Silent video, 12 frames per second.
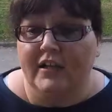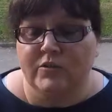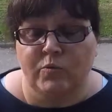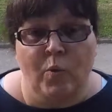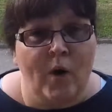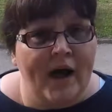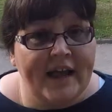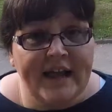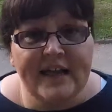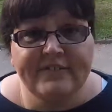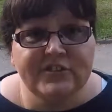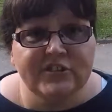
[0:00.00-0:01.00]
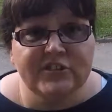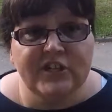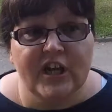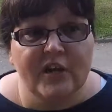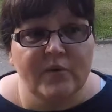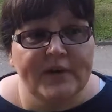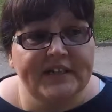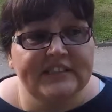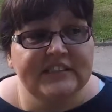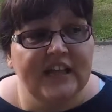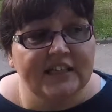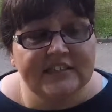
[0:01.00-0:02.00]
What I have done now is
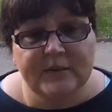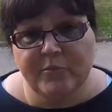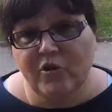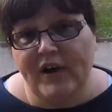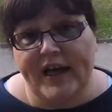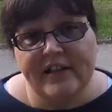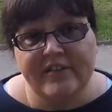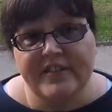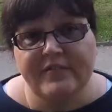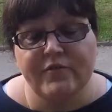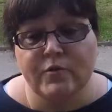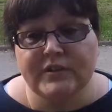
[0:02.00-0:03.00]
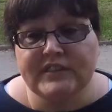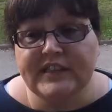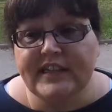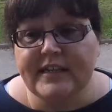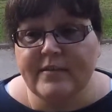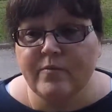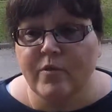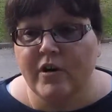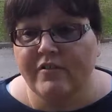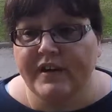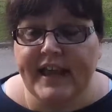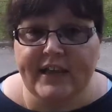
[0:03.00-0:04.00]
started a more healthy routine where
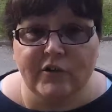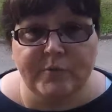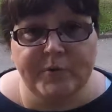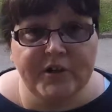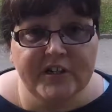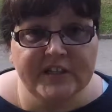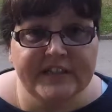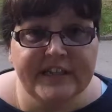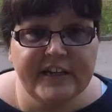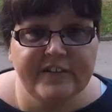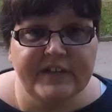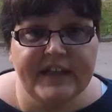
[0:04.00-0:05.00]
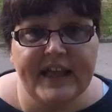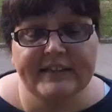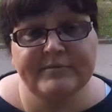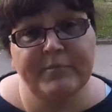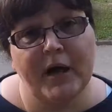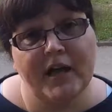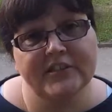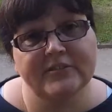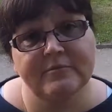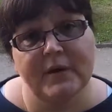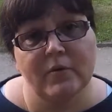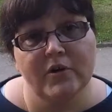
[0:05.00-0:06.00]
I get up earlier and get parts of
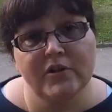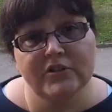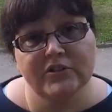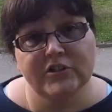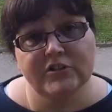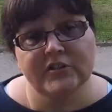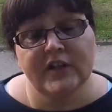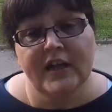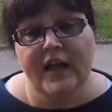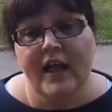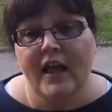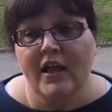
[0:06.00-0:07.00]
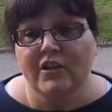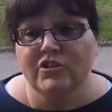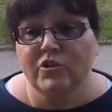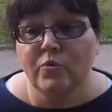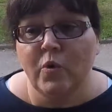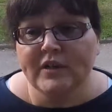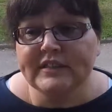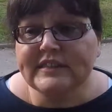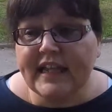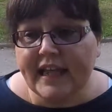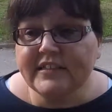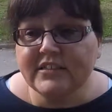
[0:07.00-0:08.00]
my work done. So what
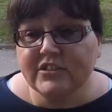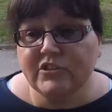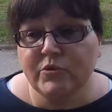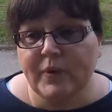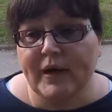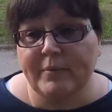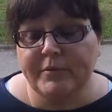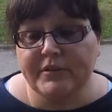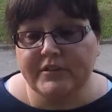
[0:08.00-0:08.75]
tends to happen